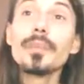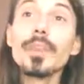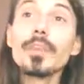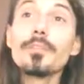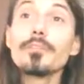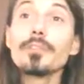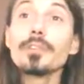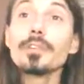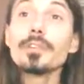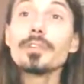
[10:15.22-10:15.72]

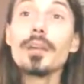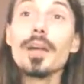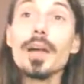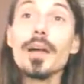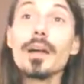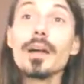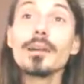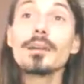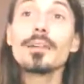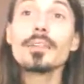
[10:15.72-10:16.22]
If
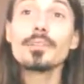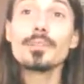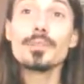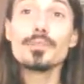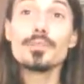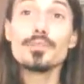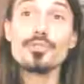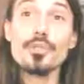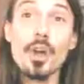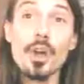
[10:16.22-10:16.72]
there is a
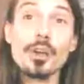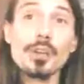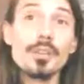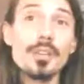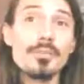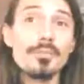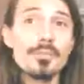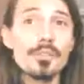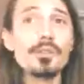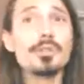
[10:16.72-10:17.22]

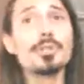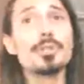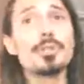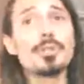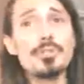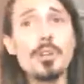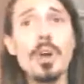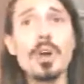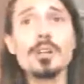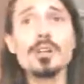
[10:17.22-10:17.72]

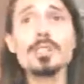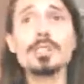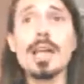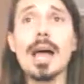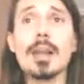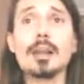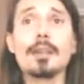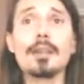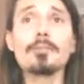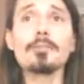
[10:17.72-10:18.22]
strong
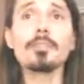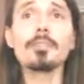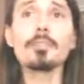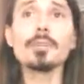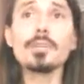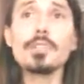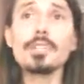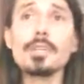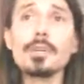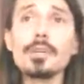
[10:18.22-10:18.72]
Saturn
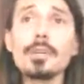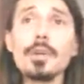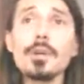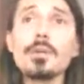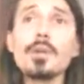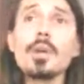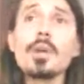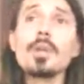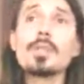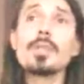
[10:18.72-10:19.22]
influence here,
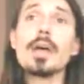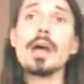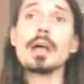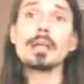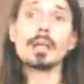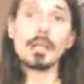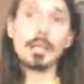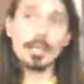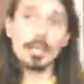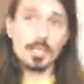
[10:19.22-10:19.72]
though,
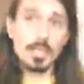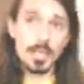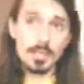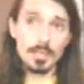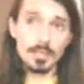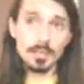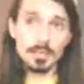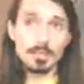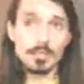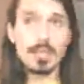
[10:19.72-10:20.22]
then it
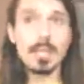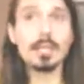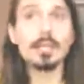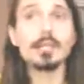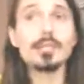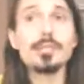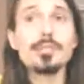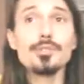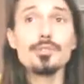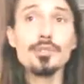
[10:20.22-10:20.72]
can
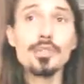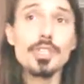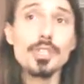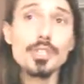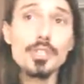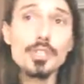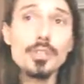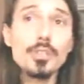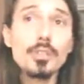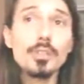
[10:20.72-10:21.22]
take this
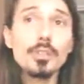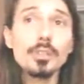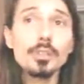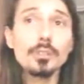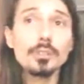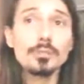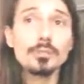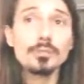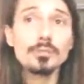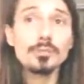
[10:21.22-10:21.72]

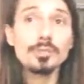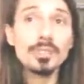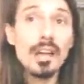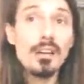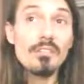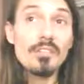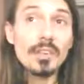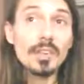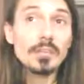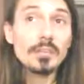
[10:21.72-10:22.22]
traditional
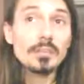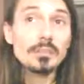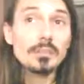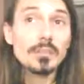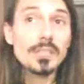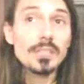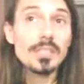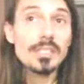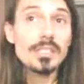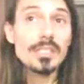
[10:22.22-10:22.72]
loving,
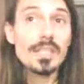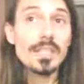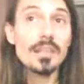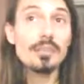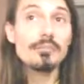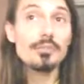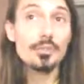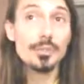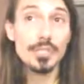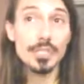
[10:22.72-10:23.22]
like, because they
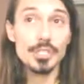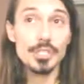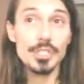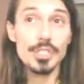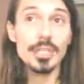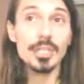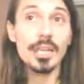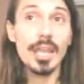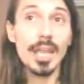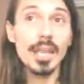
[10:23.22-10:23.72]
love
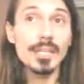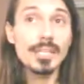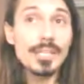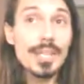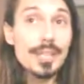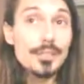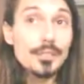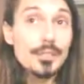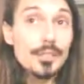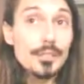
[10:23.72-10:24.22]
tradition and
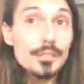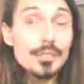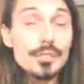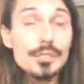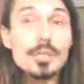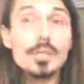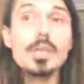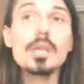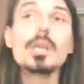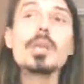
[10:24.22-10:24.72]

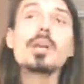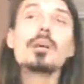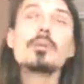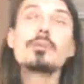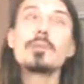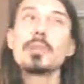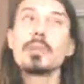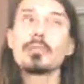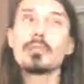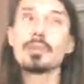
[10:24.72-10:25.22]
ancestors.
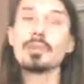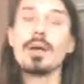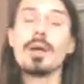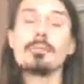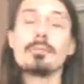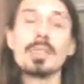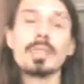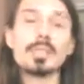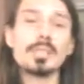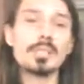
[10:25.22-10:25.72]
But if you
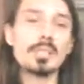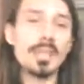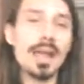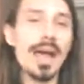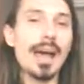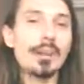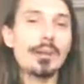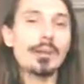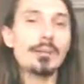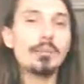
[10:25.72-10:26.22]
mix
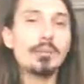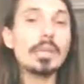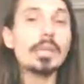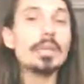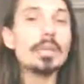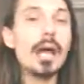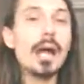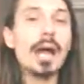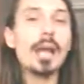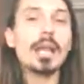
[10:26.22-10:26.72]
Saturn
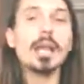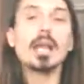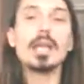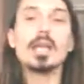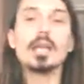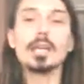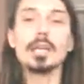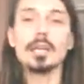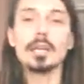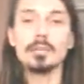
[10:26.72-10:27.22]
with that,
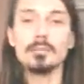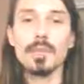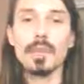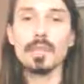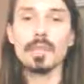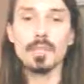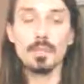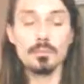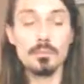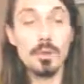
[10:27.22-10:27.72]
it can
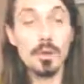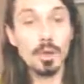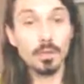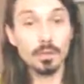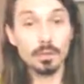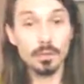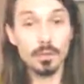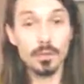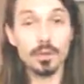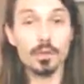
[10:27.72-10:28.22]
make them a
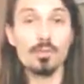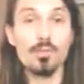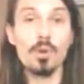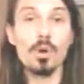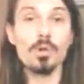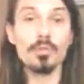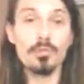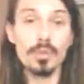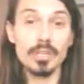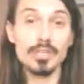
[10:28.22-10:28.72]
little
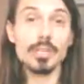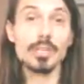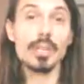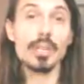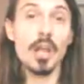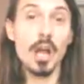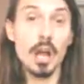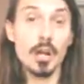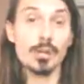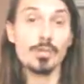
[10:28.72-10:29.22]
more rigid
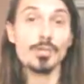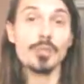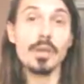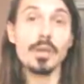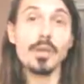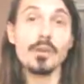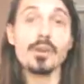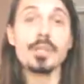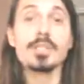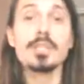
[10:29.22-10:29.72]
and harsh. So
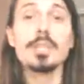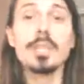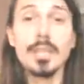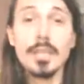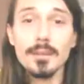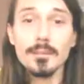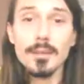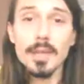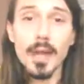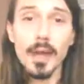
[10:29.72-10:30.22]
I know I said
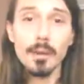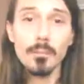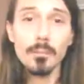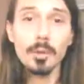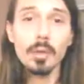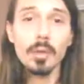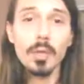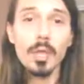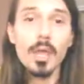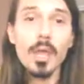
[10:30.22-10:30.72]
they can be
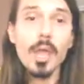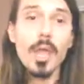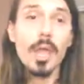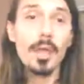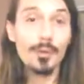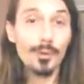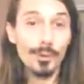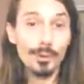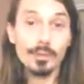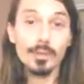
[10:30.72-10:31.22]
humble,
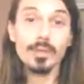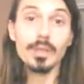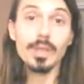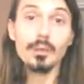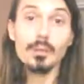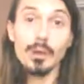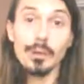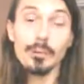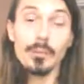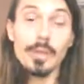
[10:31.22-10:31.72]
and normally
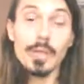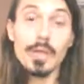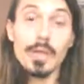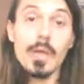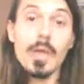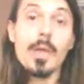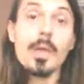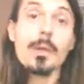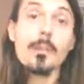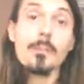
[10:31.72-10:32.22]
they will be.
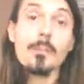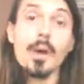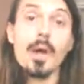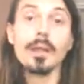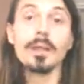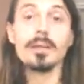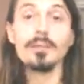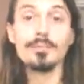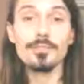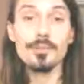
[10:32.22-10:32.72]

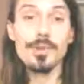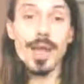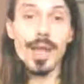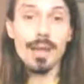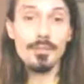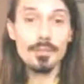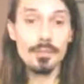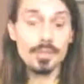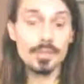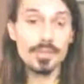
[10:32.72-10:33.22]
But if you
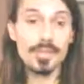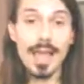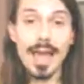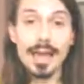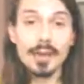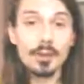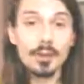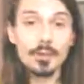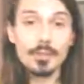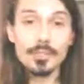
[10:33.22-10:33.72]
have a
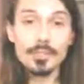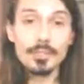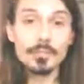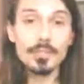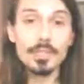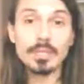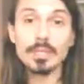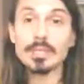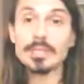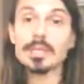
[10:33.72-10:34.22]
Saturn or
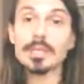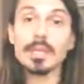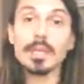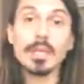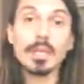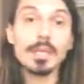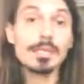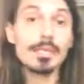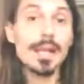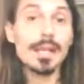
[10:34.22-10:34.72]
something that's
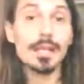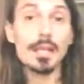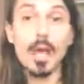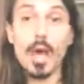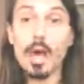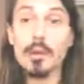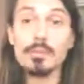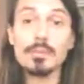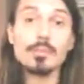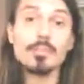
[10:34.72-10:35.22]
like exactly
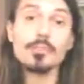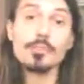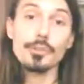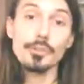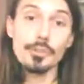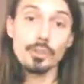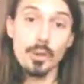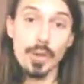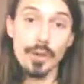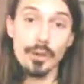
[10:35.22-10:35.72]
opposite or
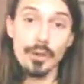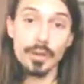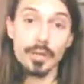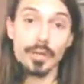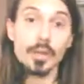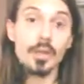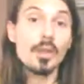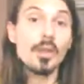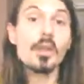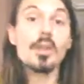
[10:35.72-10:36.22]

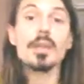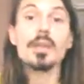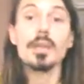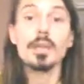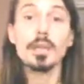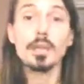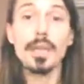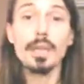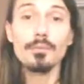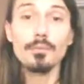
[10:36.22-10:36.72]
squaring,
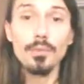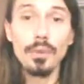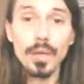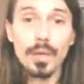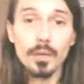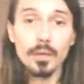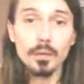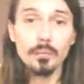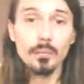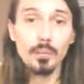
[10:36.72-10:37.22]
it can
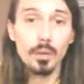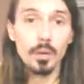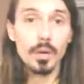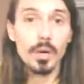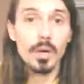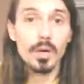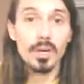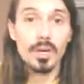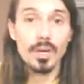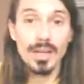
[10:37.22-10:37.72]
bring
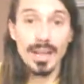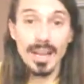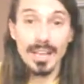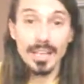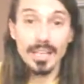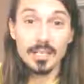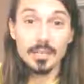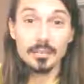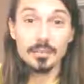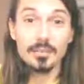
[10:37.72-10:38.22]
more
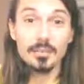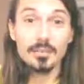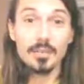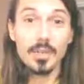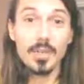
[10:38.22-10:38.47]
negative